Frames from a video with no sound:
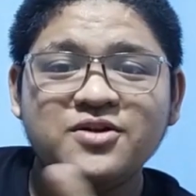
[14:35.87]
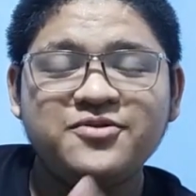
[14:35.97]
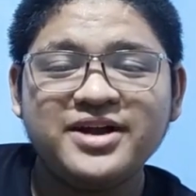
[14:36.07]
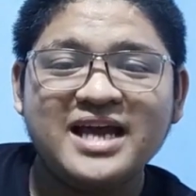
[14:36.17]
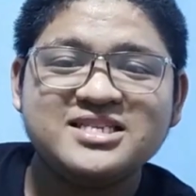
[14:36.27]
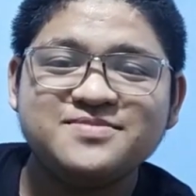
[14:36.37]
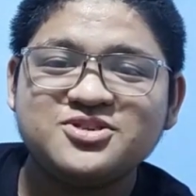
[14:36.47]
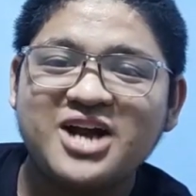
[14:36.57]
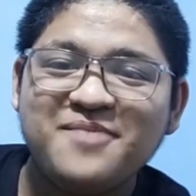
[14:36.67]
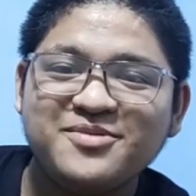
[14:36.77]
Don't forget to
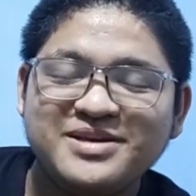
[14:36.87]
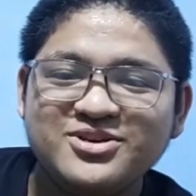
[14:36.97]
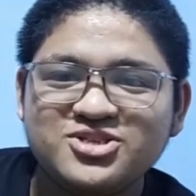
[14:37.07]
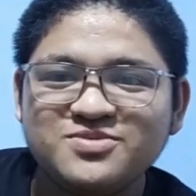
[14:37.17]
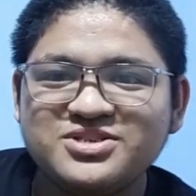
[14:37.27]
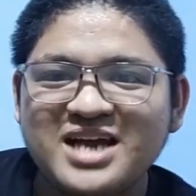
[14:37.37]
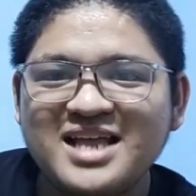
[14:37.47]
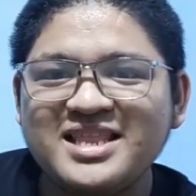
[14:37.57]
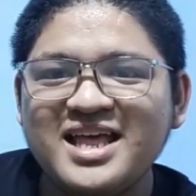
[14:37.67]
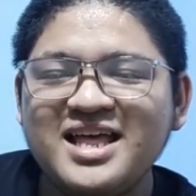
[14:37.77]
subscribe on my YouTube
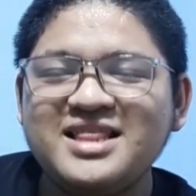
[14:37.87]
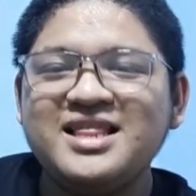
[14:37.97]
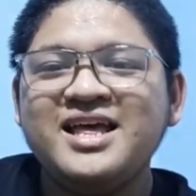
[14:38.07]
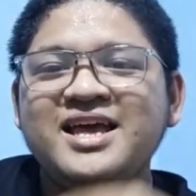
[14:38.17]
channel.